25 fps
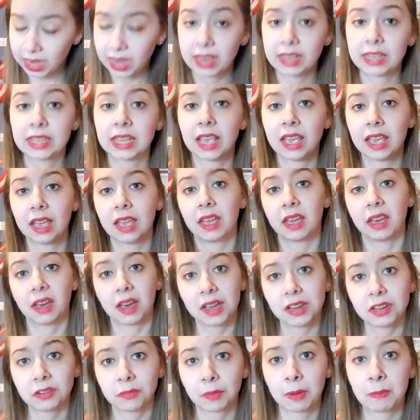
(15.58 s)
case
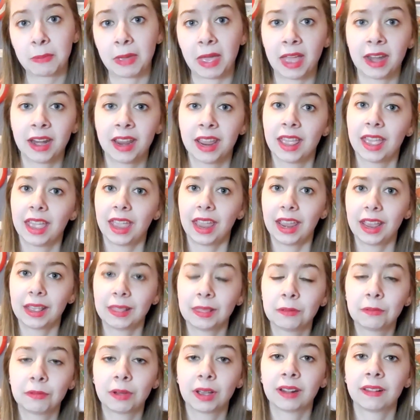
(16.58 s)
under my bed,
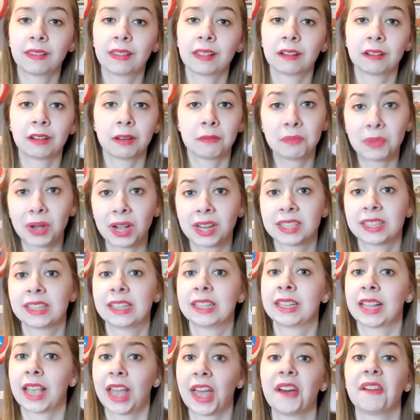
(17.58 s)
and the ones that are in
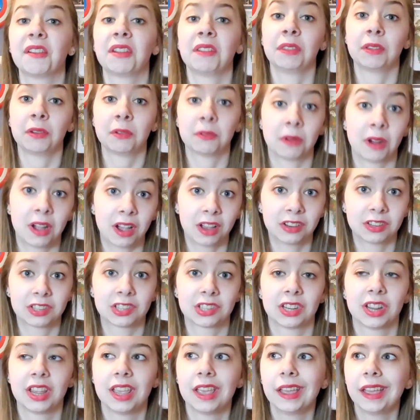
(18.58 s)
boxes out in the
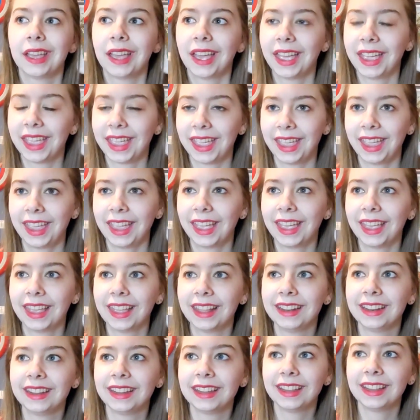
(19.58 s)
garage.
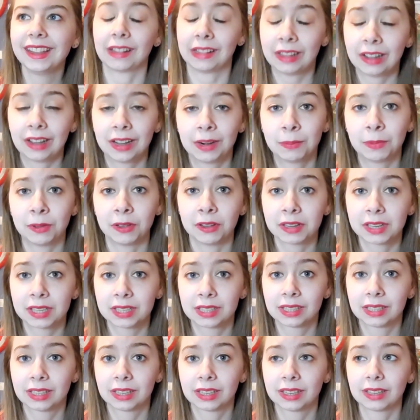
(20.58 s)
And there's a lot of
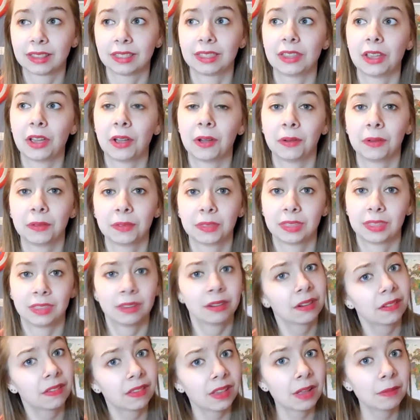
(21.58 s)
books, though
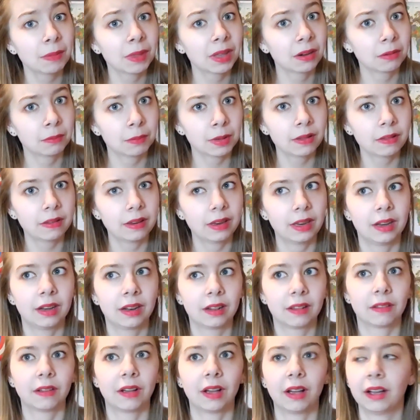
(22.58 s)
there are some that are
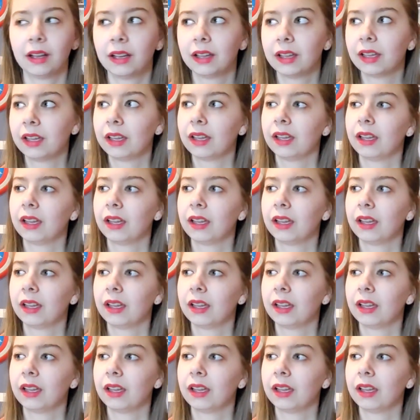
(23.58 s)
missing, so